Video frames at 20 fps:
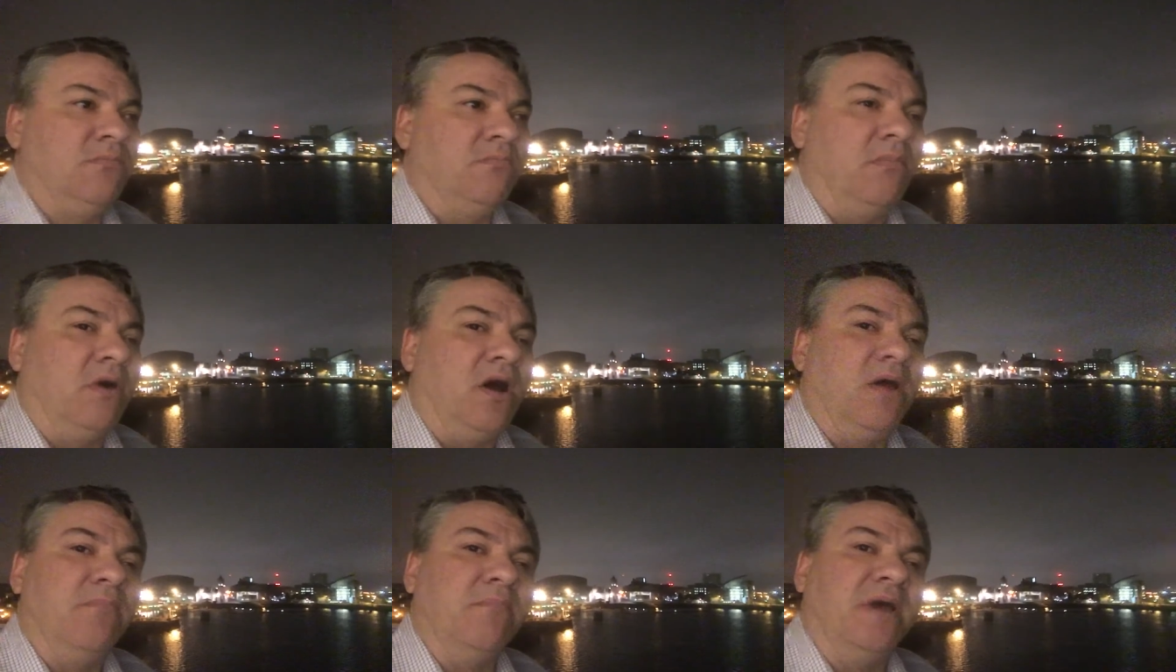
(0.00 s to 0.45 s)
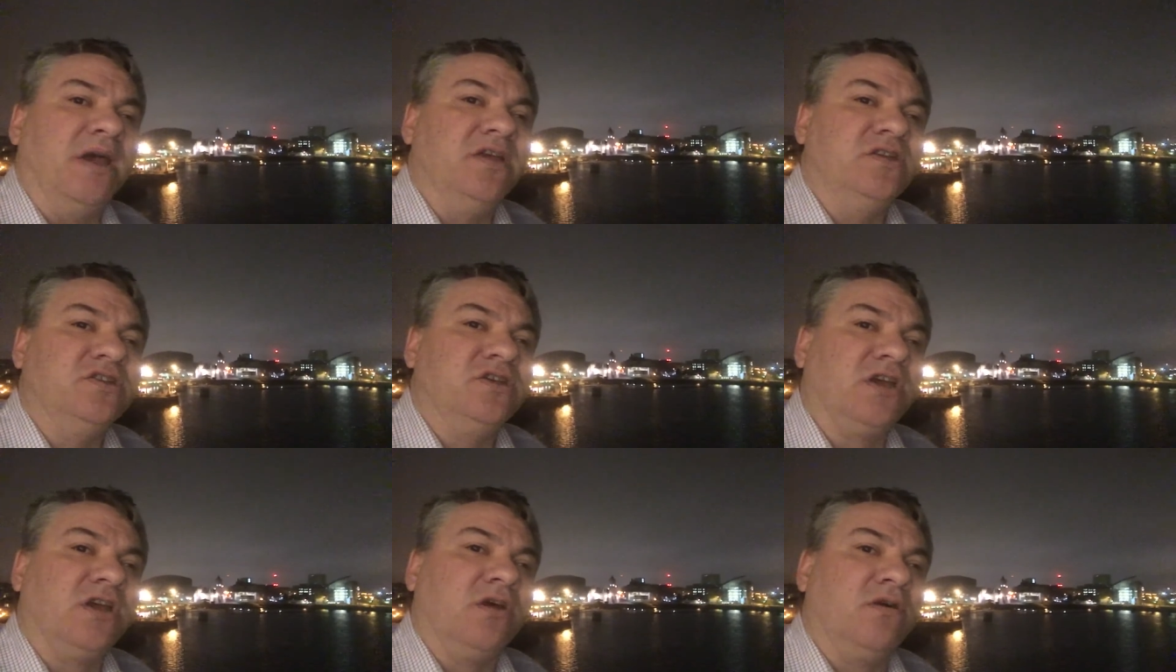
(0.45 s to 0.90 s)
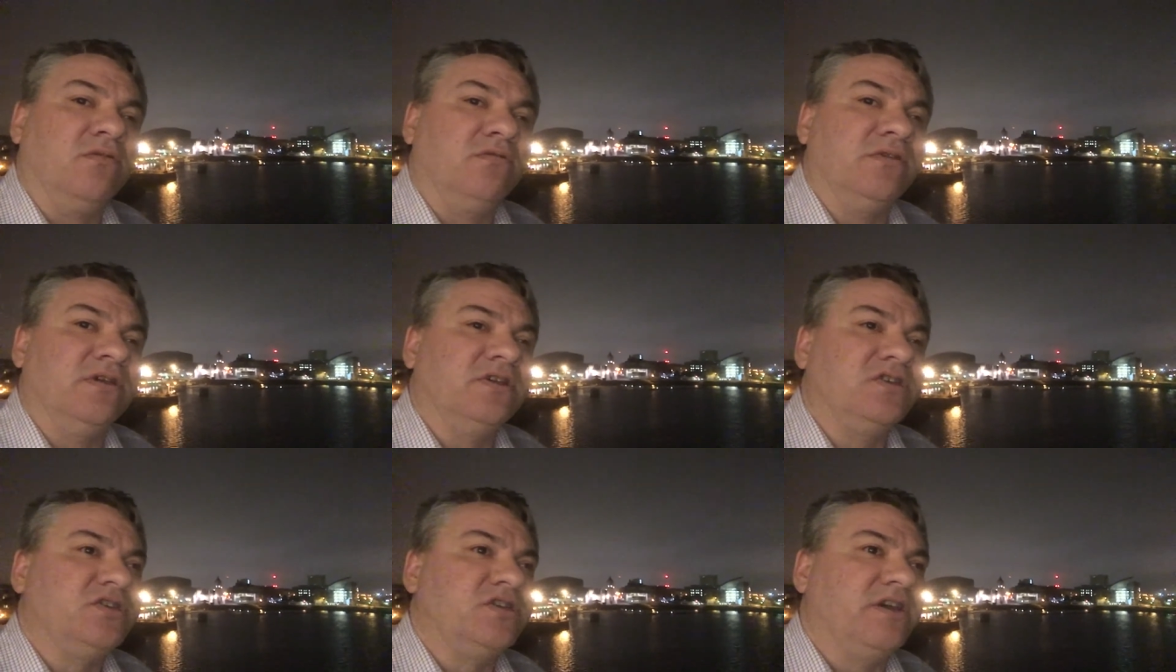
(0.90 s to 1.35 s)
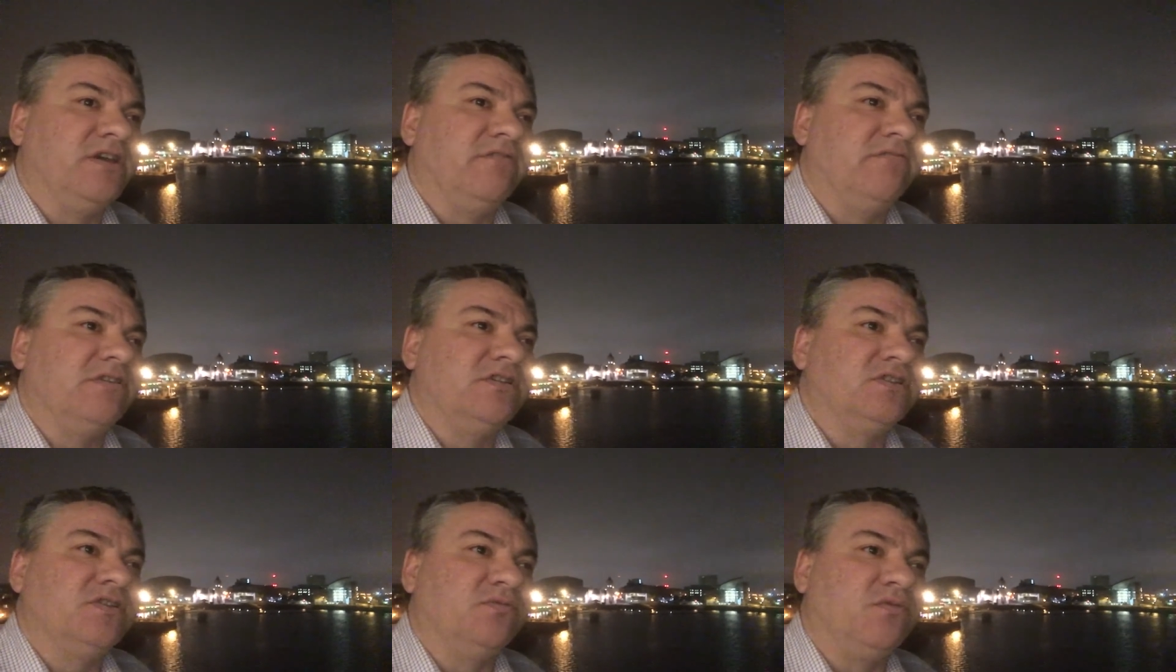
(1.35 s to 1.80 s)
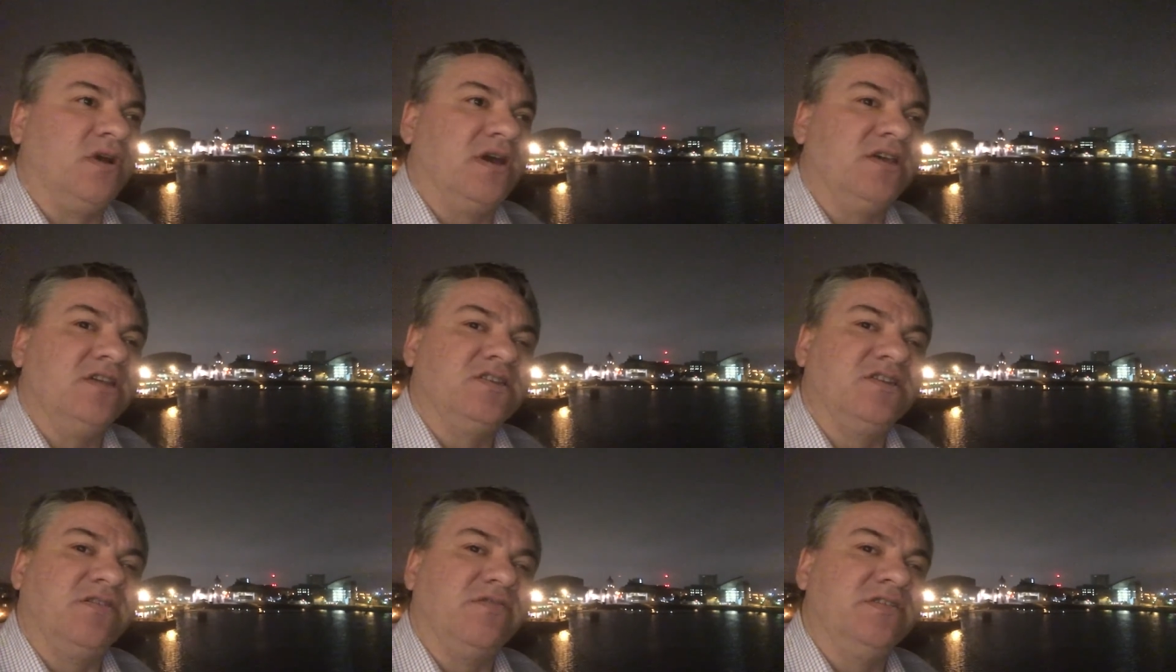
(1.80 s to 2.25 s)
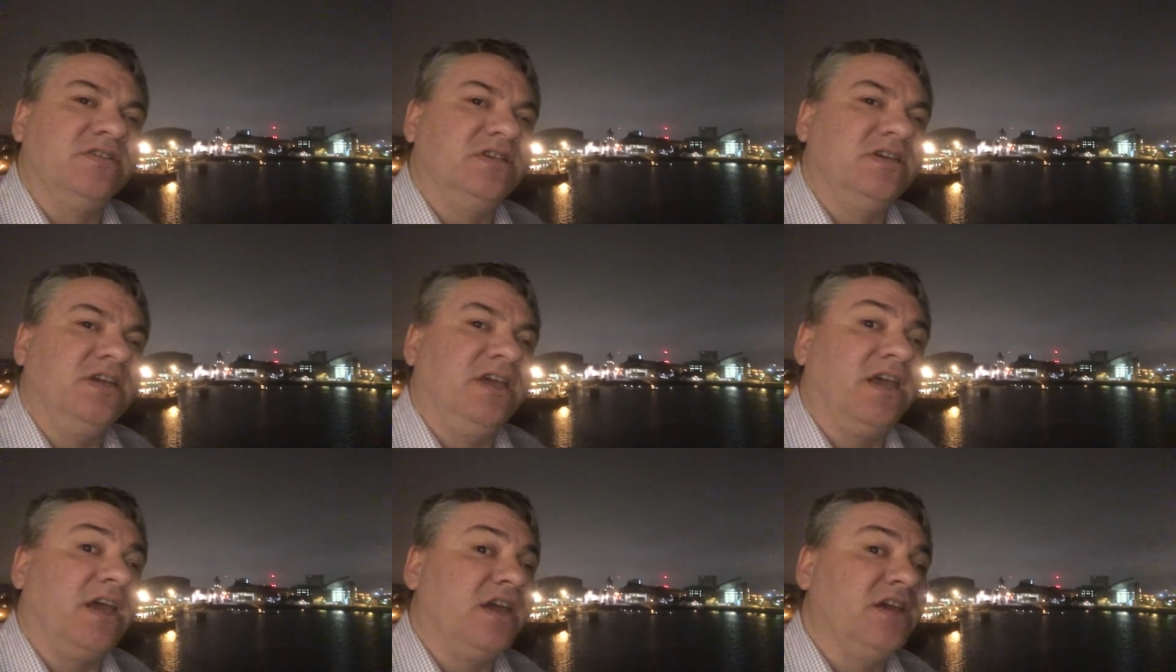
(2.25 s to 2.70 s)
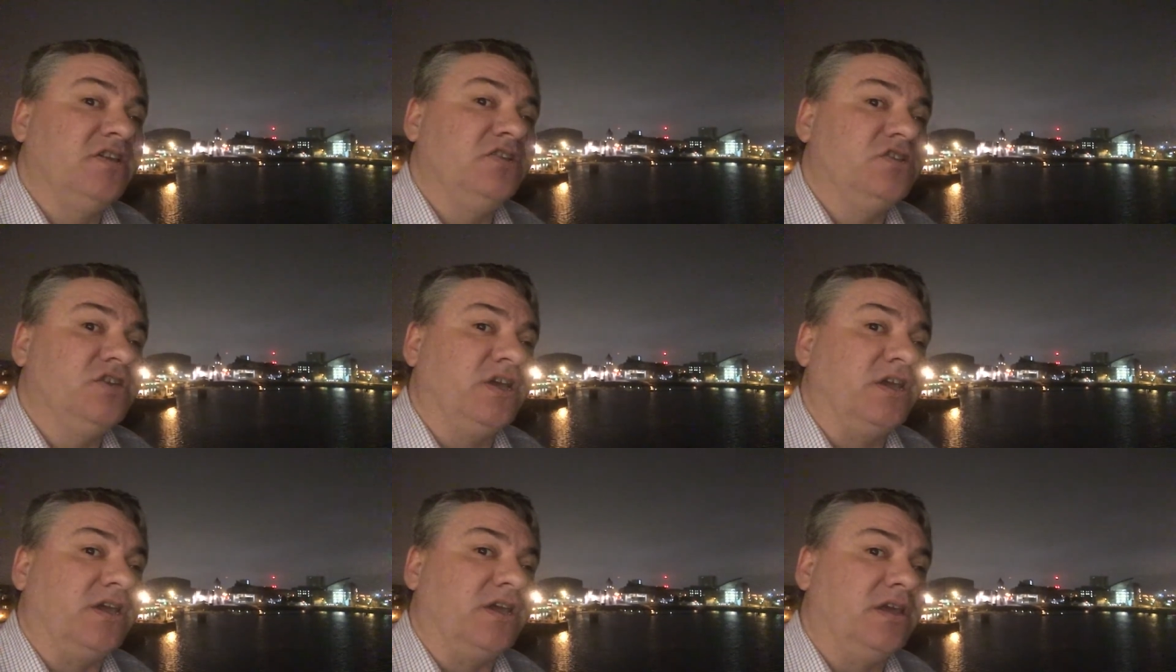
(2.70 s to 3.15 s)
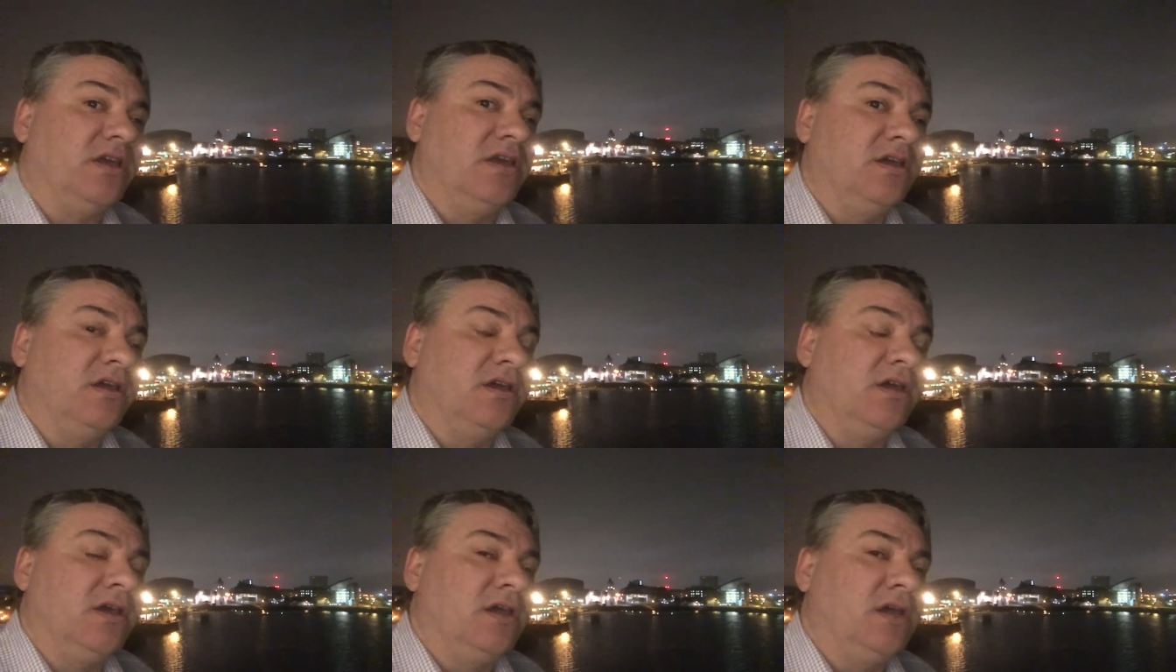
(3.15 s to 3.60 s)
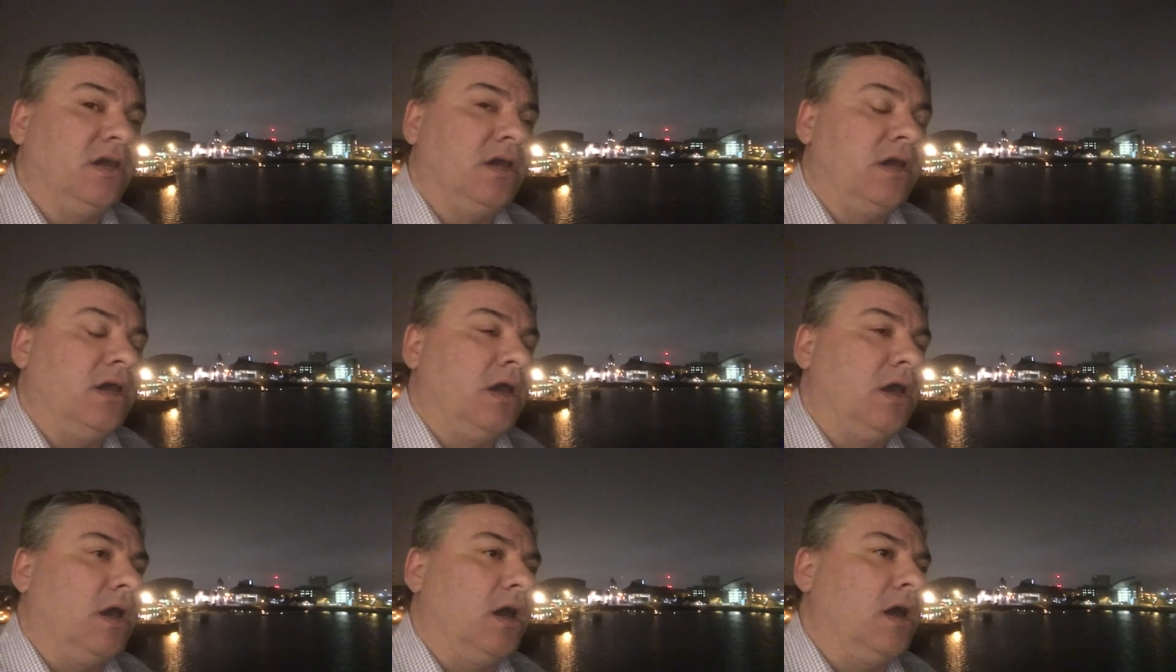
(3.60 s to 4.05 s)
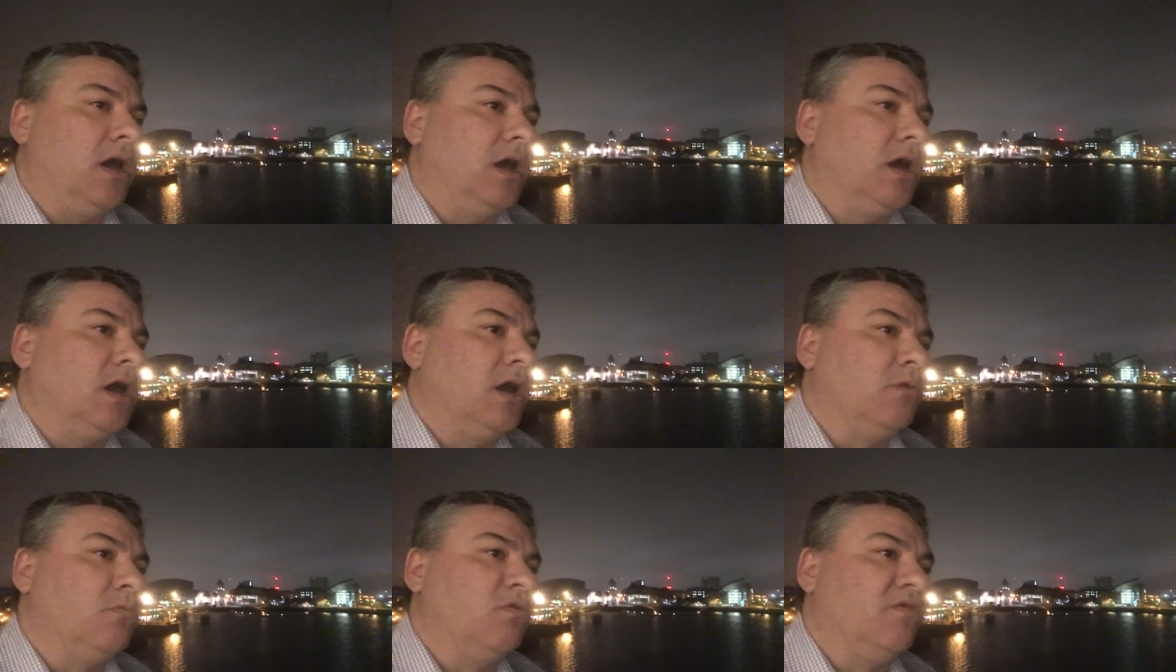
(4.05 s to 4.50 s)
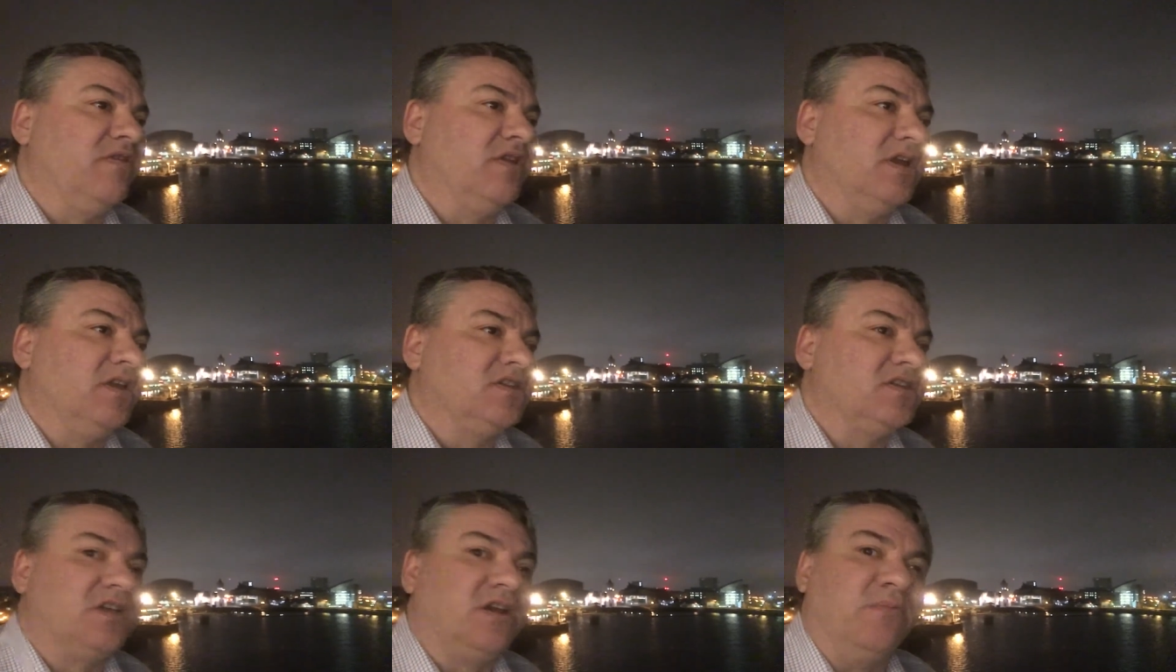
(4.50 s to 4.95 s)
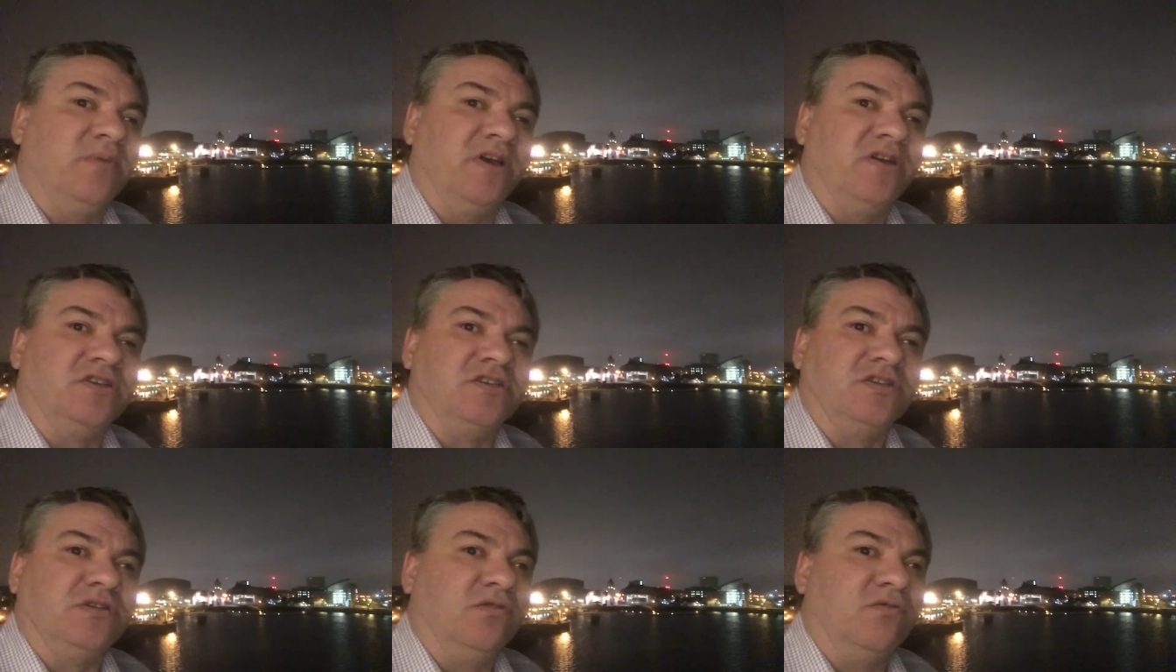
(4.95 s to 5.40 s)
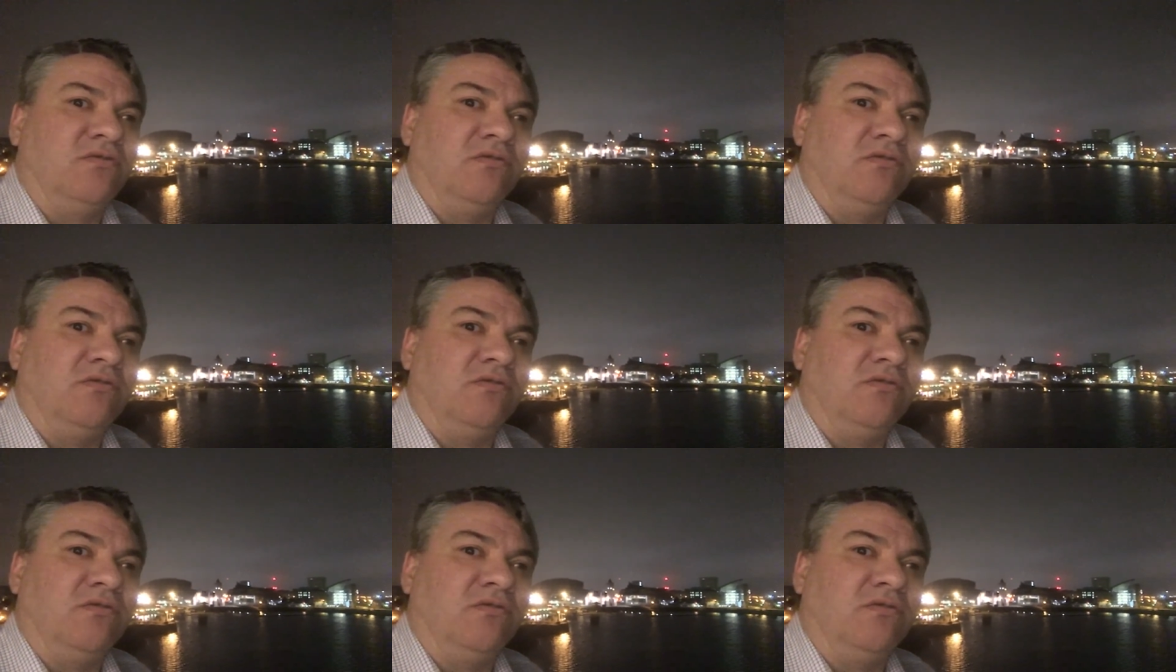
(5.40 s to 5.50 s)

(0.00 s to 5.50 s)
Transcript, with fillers: my major goal this year is to weigh seventy kilograms, uh, with an exclamation,